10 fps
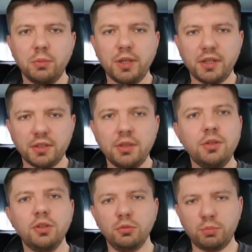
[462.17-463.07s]
make it
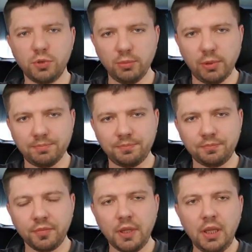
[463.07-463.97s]
no problem.
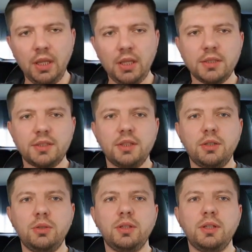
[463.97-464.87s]

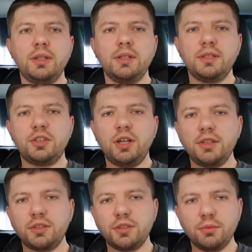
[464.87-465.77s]
So the
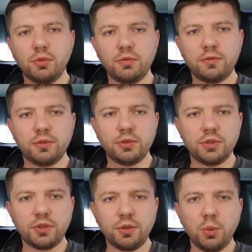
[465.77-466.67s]
charger of
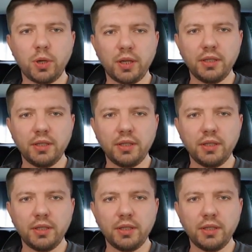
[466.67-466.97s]
Greenway